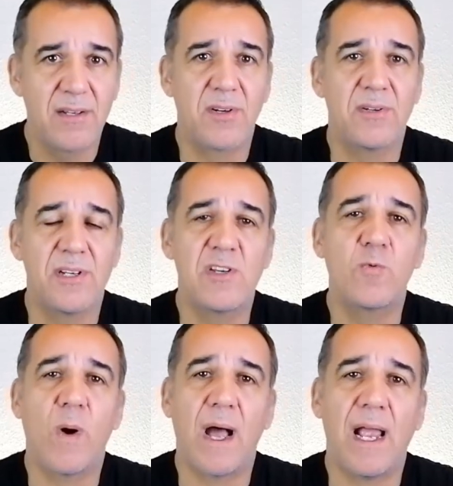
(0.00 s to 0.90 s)
So this is
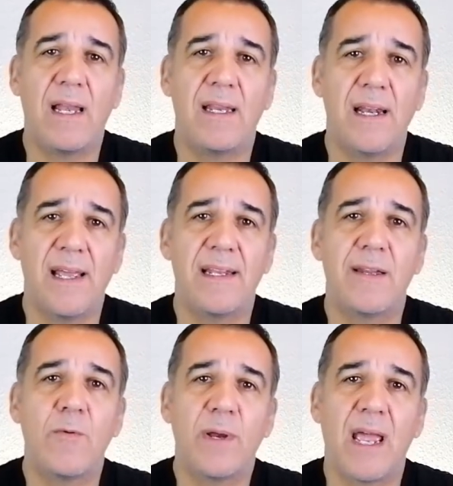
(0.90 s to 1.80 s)
why in
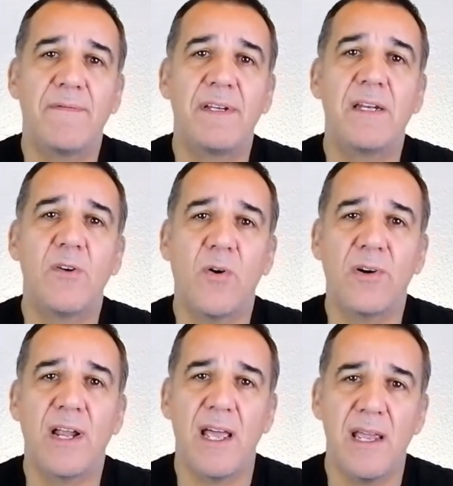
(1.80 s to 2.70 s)
Latin we have the
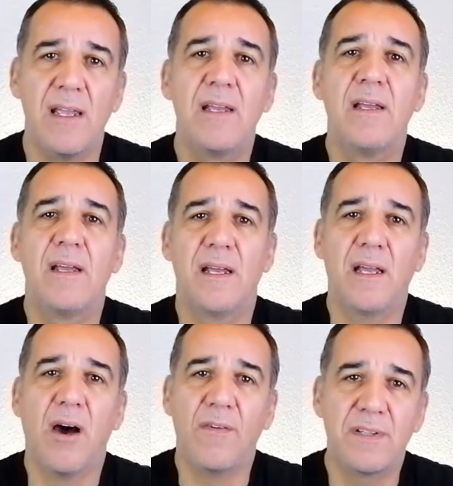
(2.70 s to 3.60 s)
nonae
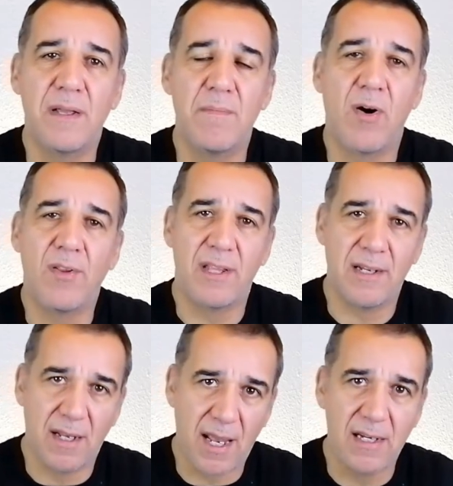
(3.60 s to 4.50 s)
of the month,
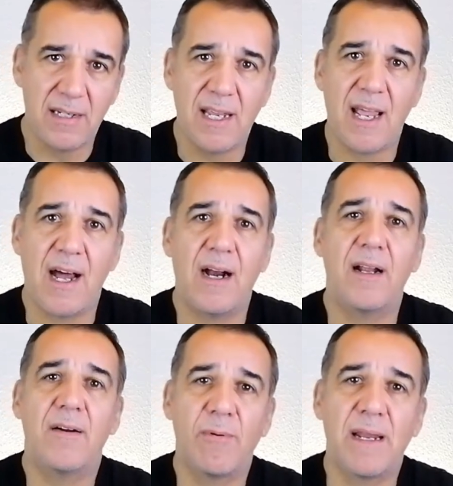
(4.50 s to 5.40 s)
and they
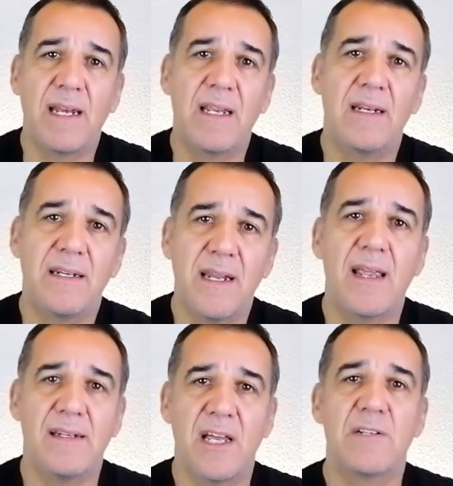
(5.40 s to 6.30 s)
are really
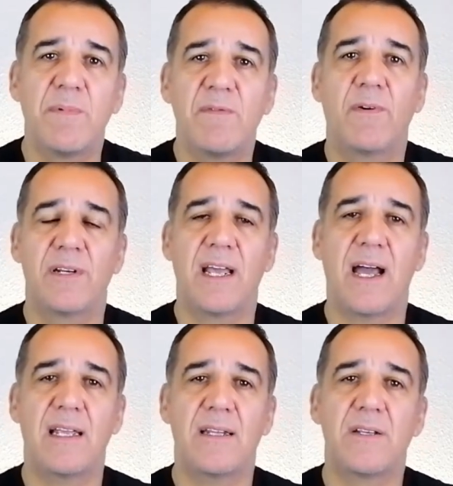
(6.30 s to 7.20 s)
9 days before the
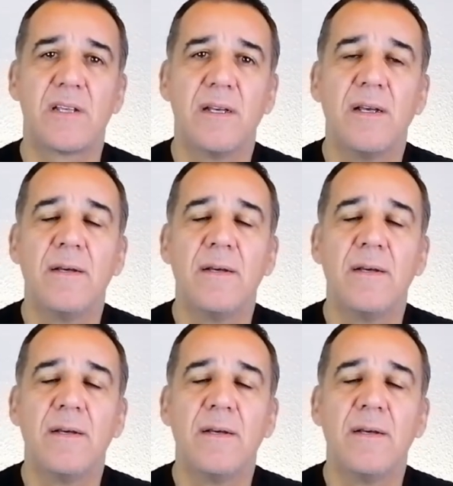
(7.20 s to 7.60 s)
Ides.